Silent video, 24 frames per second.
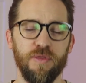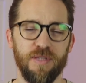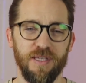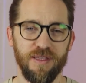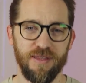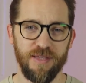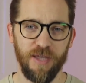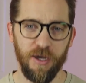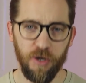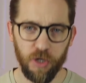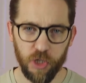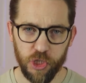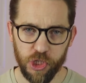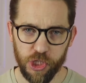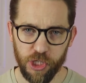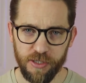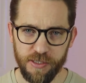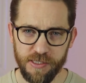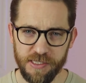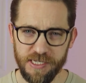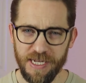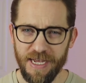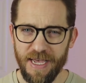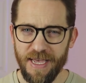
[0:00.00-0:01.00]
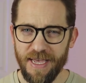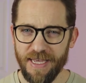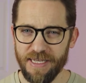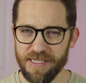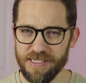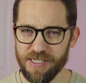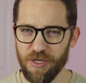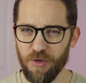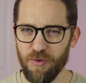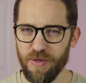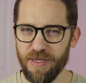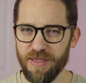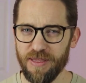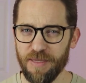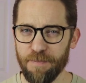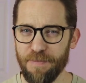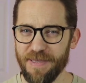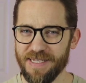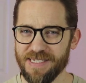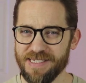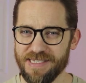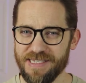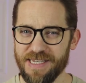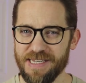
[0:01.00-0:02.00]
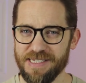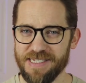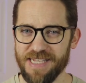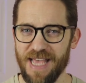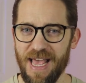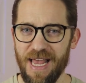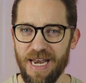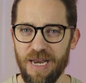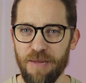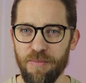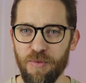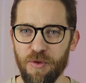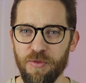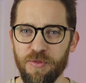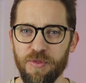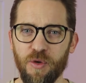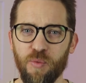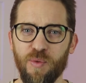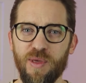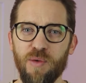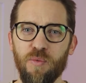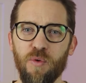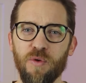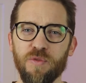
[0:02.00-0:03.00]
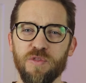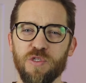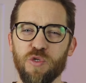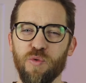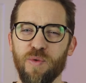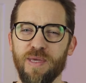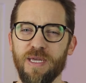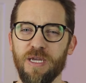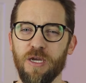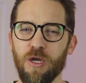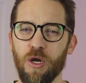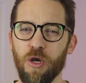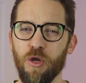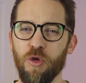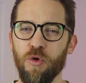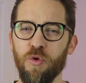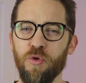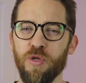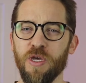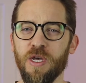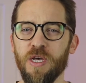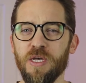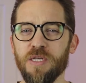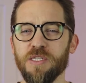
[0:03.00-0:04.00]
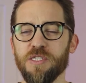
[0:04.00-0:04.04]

deductions. It's only the business element that we want to include.